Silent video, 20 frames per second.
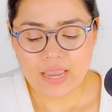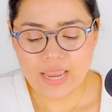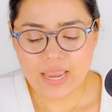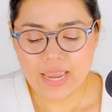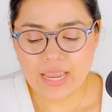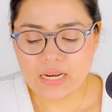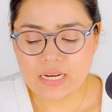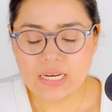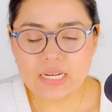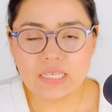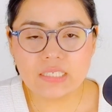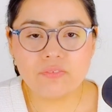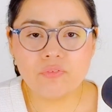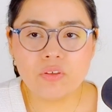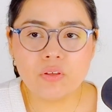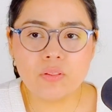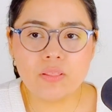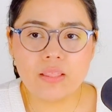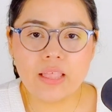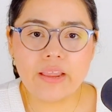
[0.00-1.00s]
And it does
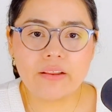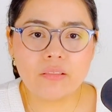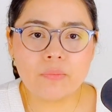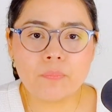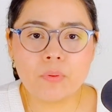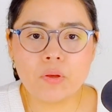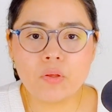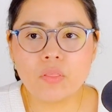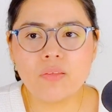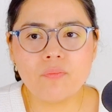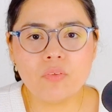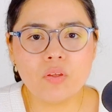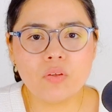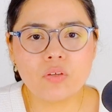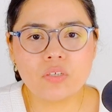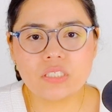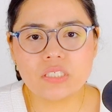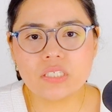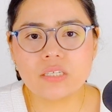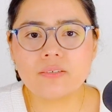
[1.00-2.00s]
feel like the both of you
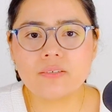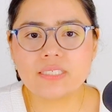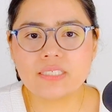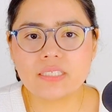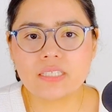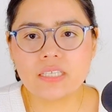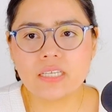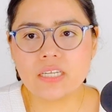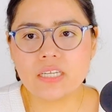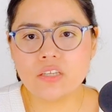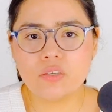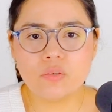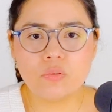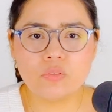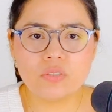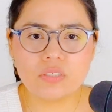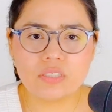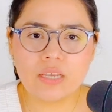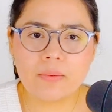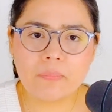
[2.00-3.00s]
could seriously
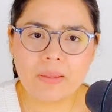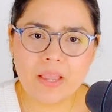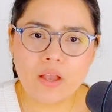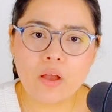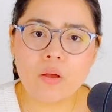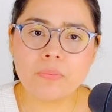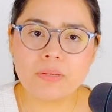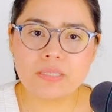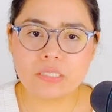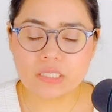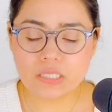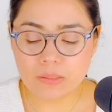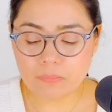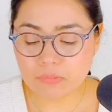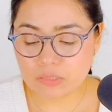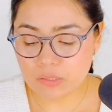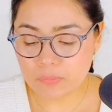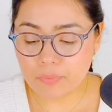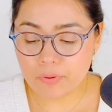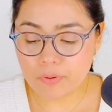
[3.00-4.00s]
use some help and some
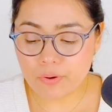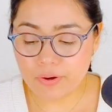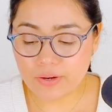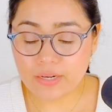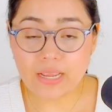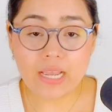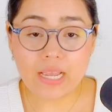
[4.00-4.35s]
support,